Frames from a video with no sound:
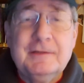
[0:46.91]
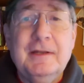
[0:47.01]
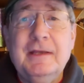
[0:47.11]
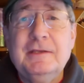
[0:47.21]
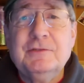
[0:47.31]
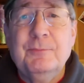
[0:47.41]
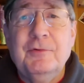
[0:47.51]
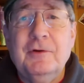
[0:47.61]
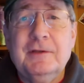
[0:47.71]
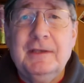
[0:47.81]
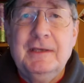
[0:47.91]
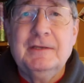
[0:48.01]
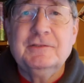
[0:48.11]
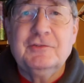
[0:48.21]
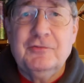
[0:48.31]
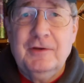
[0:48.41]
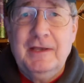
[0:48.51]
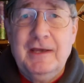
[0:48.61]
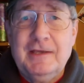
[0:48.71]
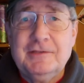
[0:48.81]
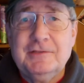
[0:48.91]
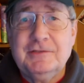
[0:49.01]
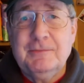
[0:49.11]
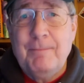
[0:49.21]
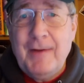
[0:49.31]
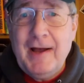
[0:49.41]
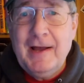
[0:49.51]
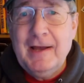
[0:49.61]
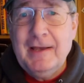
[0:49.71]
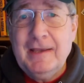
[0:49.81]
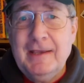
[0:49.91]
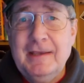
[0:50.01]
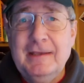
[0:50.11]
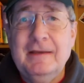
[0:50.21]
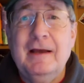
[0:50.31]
today's book is Trieste by,